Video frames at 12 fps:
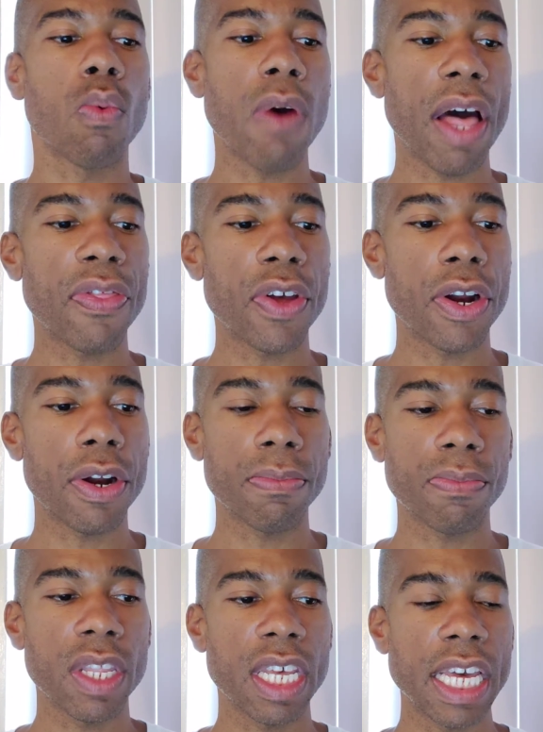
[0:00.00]
whether
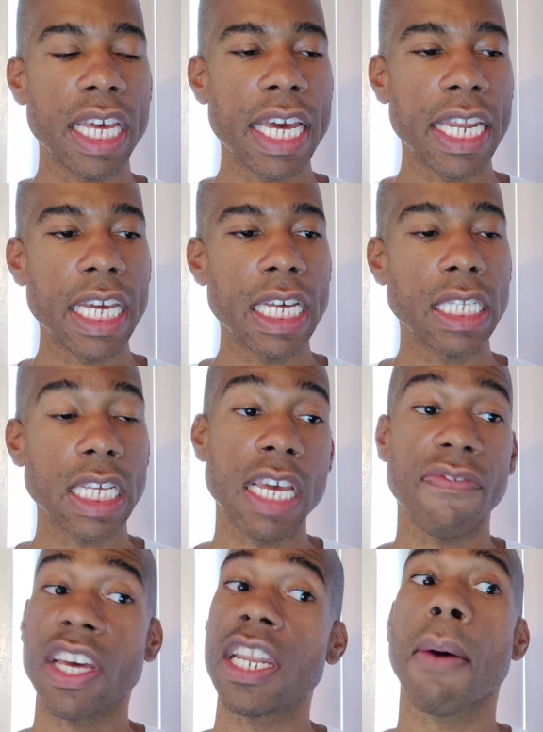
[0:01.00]
it is
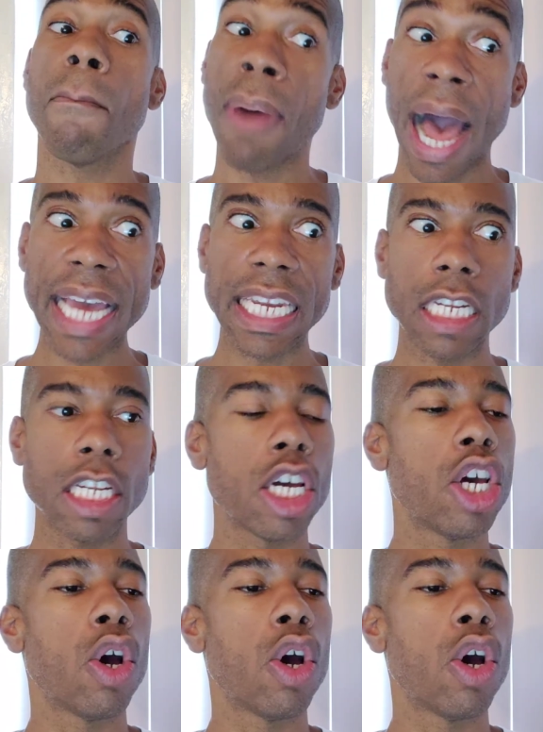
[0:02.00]
even Biden,